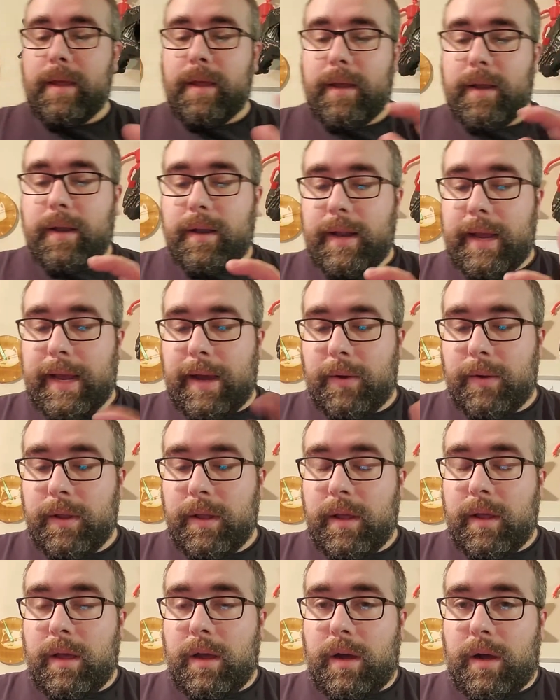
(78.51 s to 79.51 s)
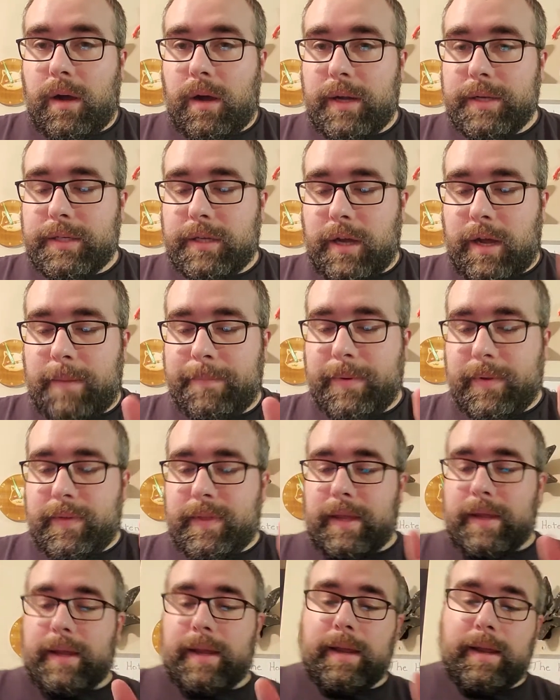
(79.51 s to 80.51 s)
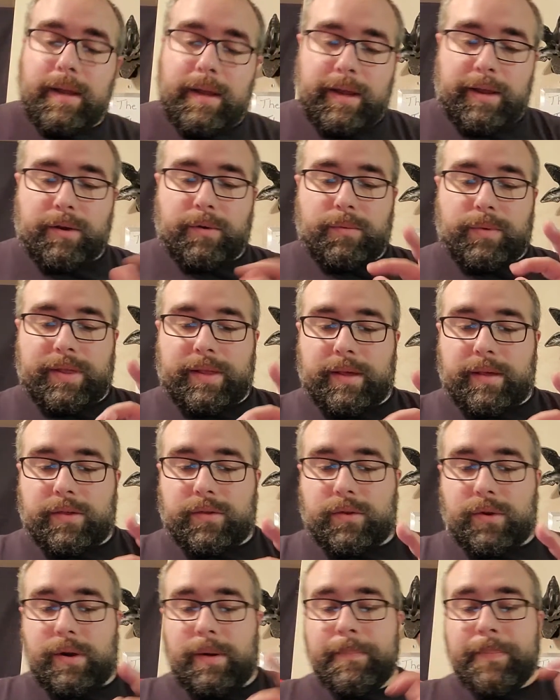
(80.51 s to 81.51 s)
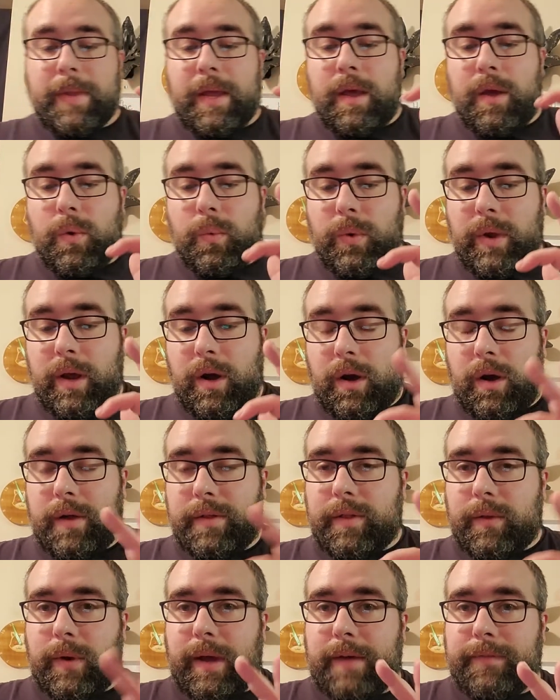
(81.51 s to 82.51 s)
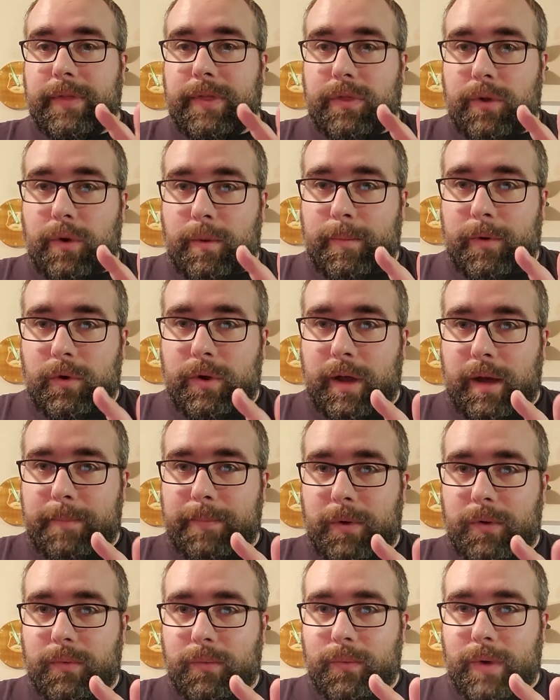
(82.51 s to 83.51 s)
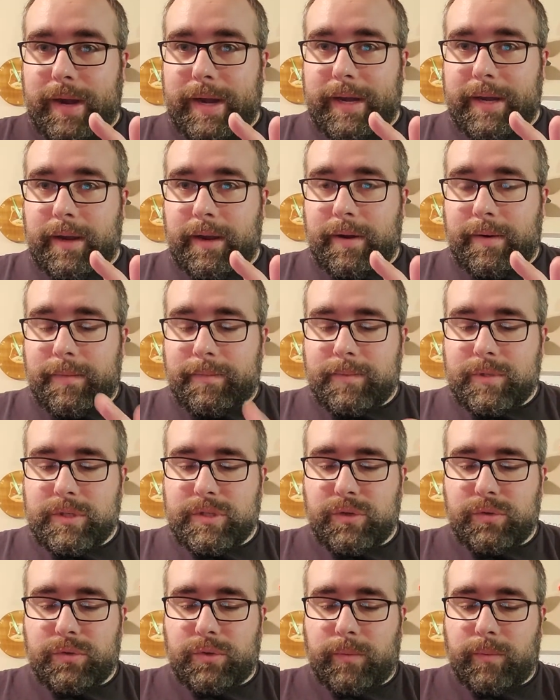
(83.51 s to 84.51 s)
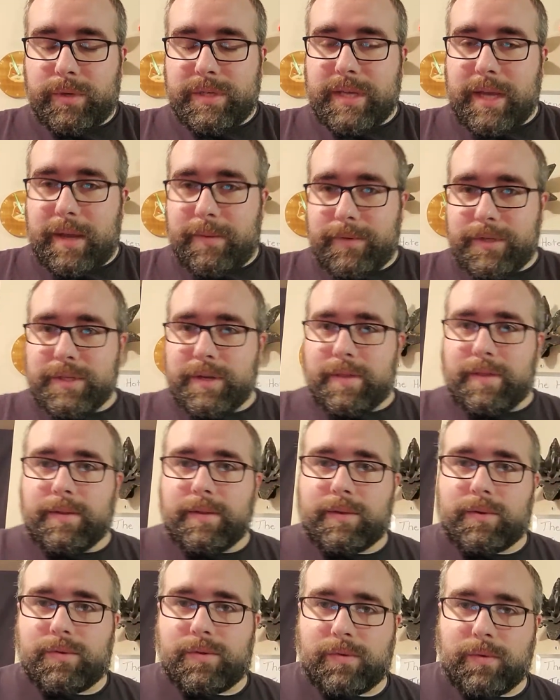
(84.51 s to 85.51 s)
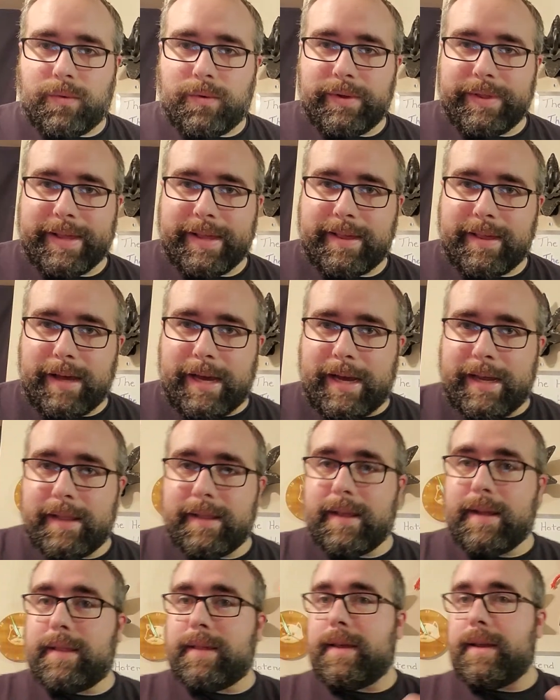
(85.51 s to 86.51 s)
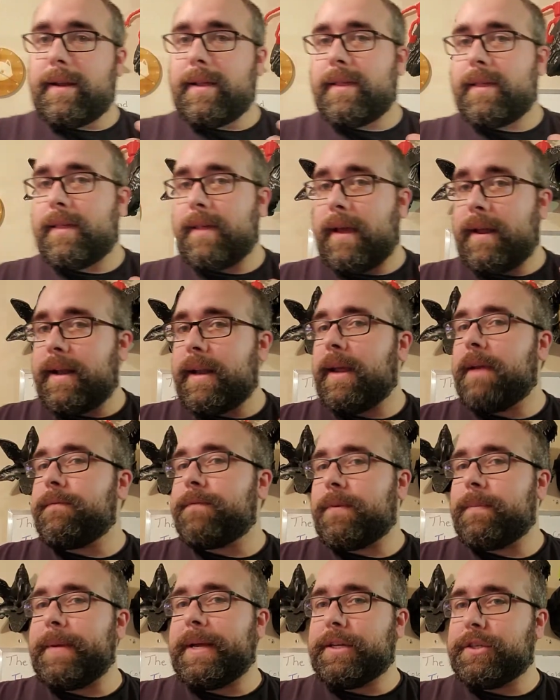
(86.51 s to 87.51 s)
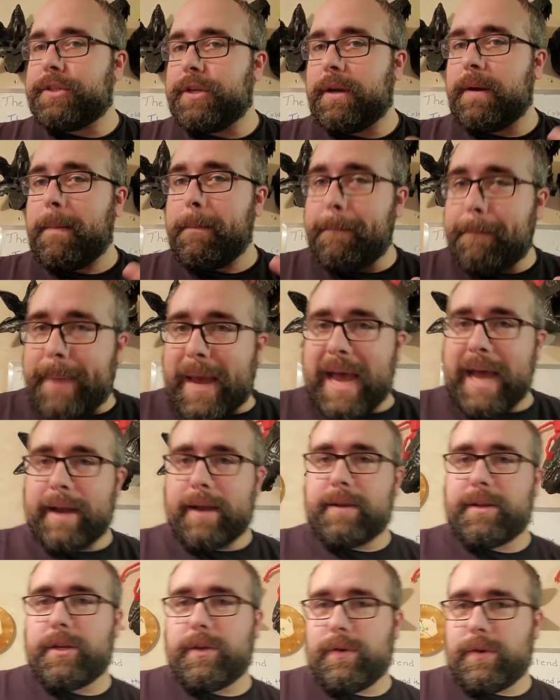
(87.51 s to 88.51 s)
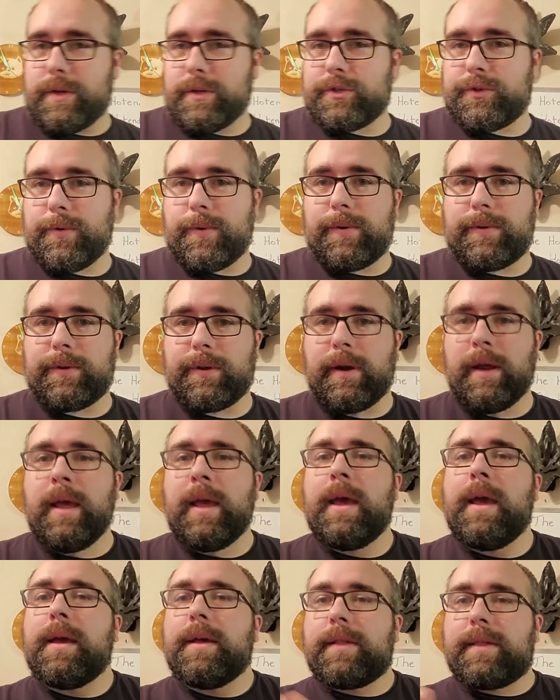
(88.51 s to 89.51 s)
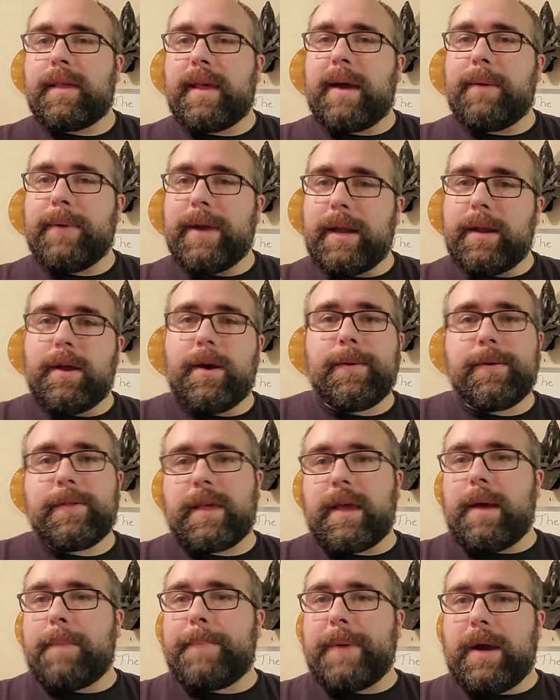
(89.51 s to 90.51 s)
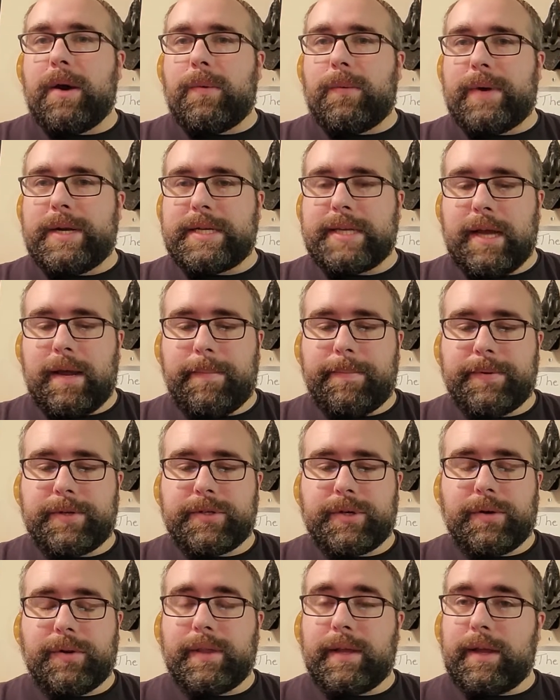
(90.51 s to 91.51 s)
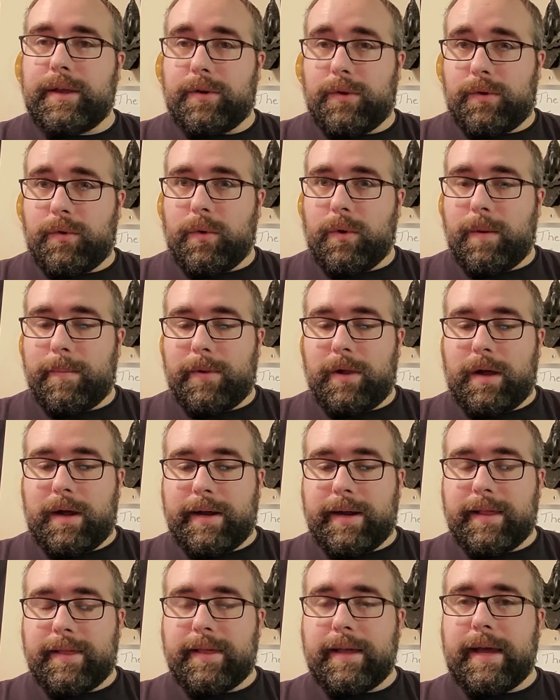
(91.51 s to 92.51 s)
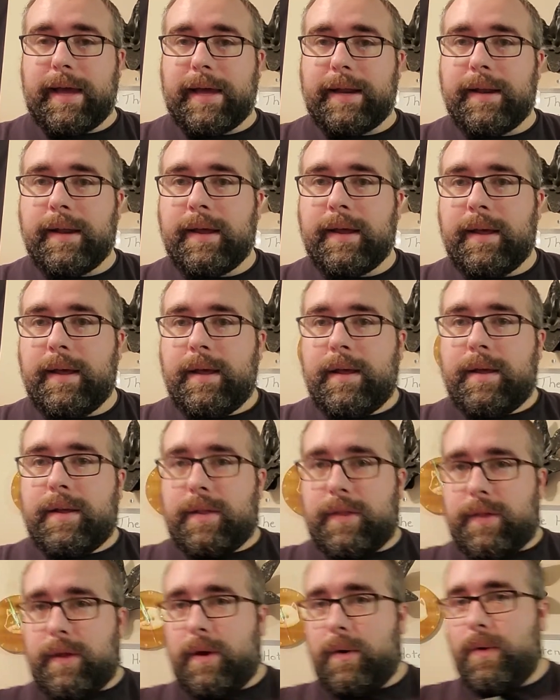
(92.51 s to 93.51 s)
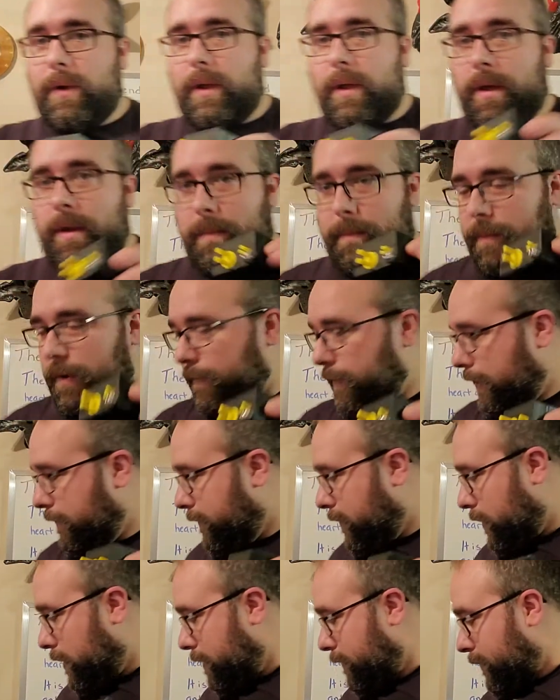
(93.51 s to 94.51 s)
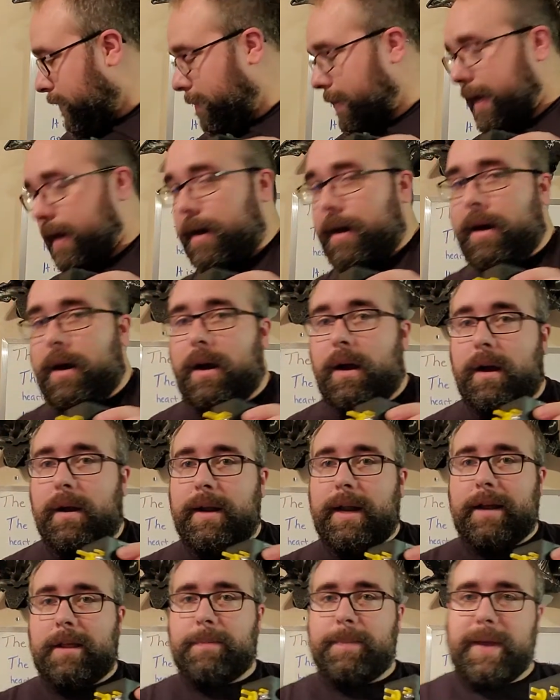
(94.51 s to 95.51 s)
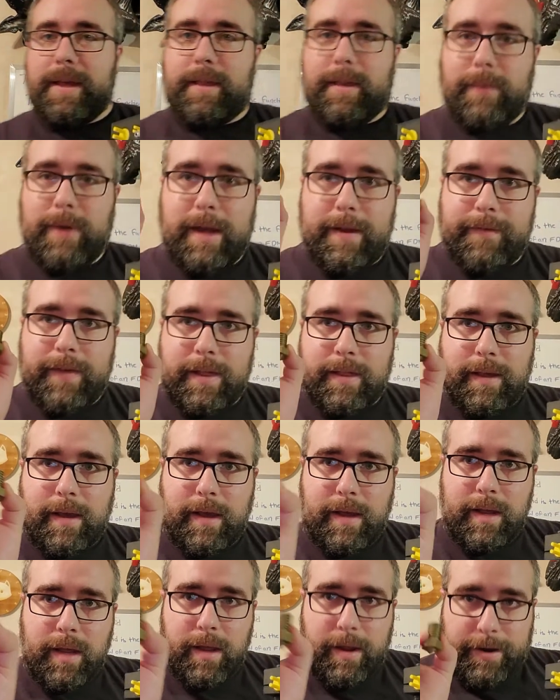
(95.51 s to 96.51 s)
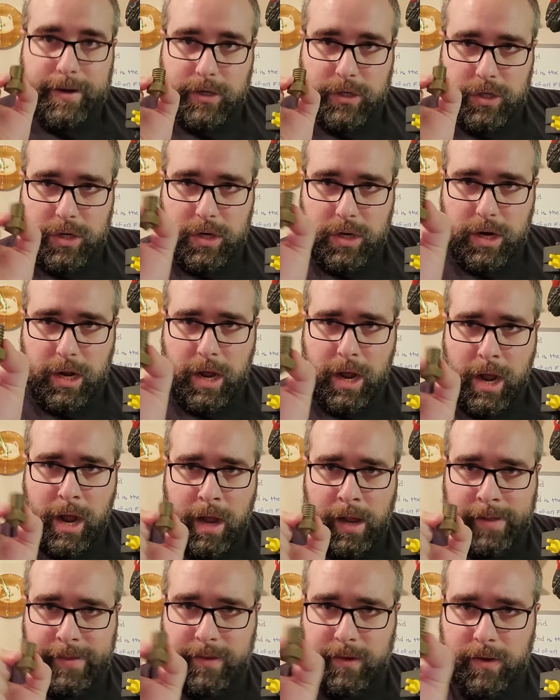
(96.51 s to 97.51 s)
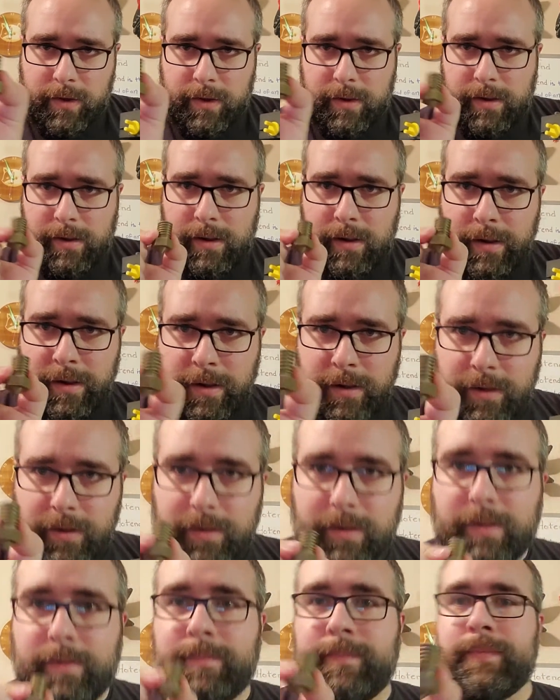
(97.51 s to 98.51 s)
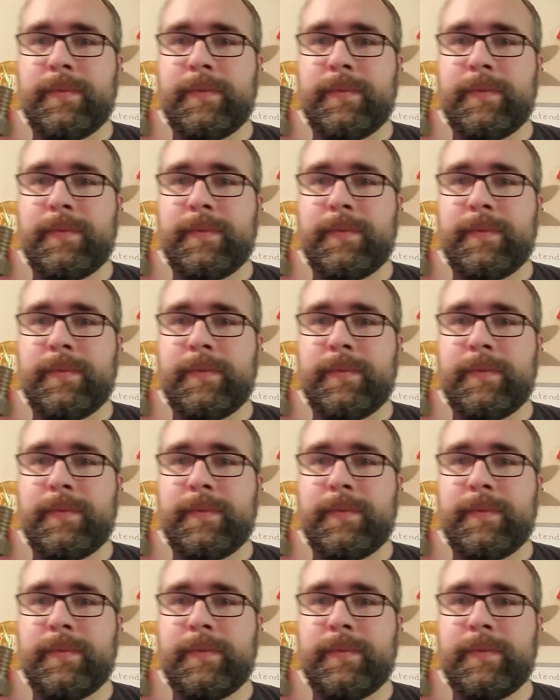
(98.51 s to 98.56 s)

Now, on top of the heater resistor, we also have a thermocouple right here. It's usually retained with just a little screw in the side. That's going to send information back to your controller, so that way it knows about what temperature the heater core block is at. So, moving forward from there, our next piece that we have is a nozzle.